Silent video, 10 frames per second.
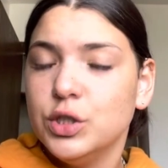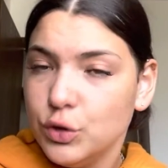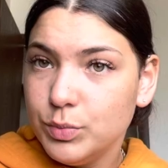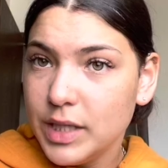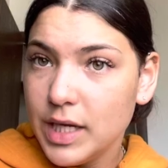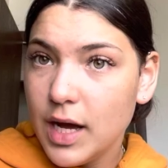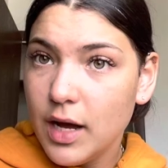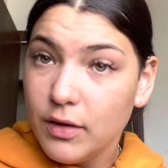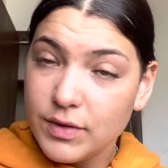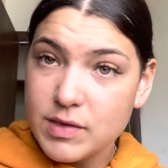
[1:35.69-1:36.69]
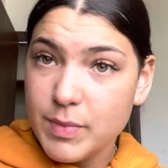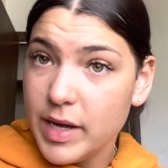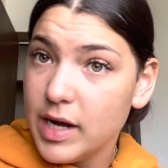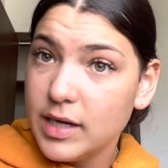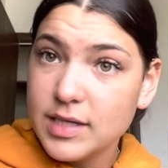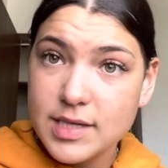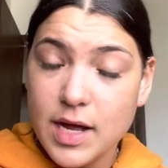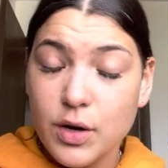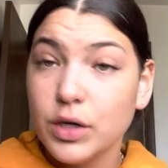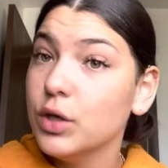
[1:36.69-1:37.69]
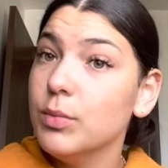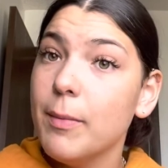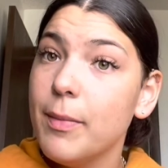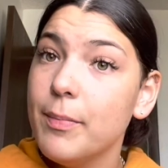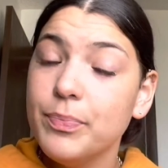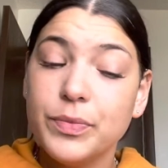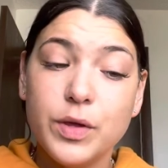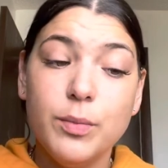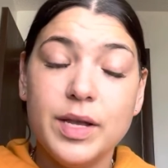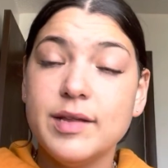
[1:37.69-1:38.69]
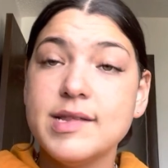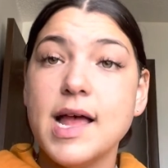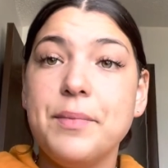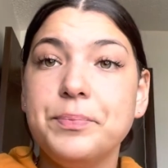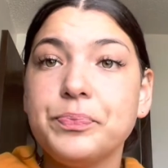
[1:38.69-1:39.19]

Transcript: to be of Hispanic descent or Cuban descent.